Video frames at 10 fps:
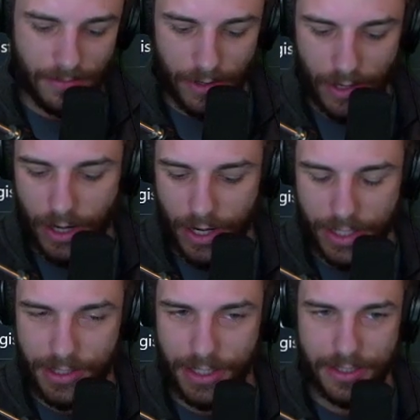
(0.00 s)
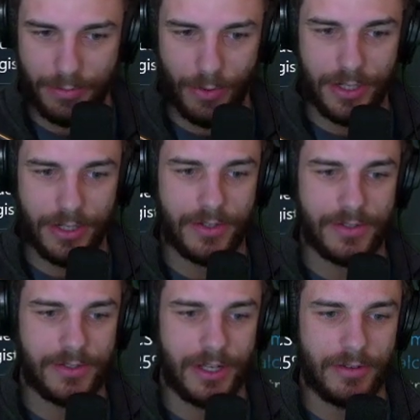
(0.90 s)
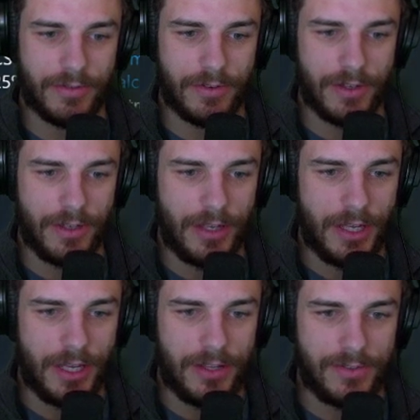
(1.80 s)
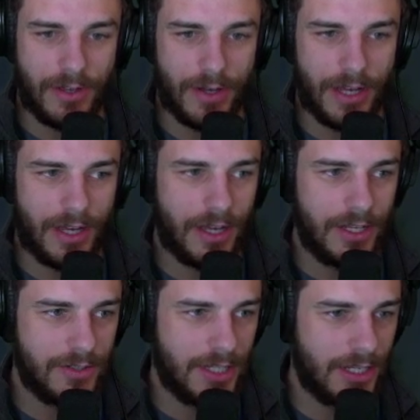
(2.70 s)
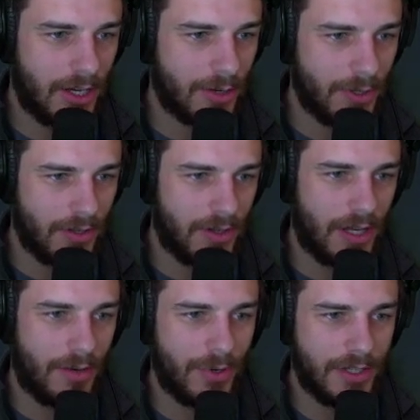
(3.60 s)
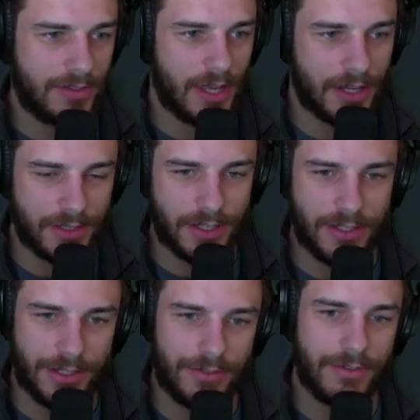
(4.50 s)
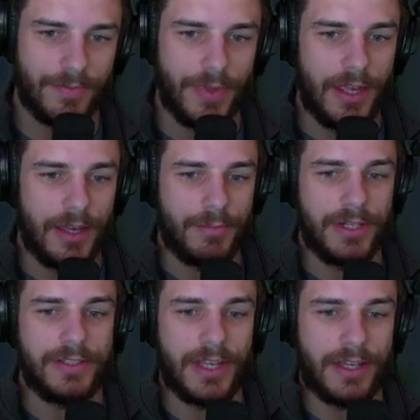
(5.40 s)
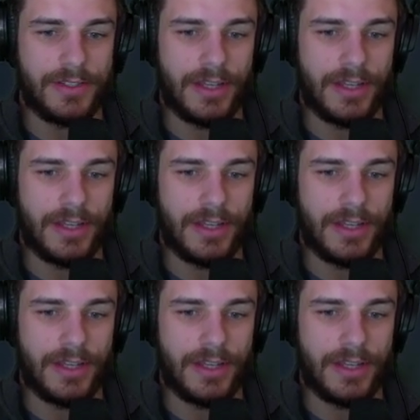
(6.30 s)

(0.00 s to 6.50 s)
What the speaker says: are actually like supporting all this stuff. And so here's Dan Darkpill, pretty toxic in general, but he says,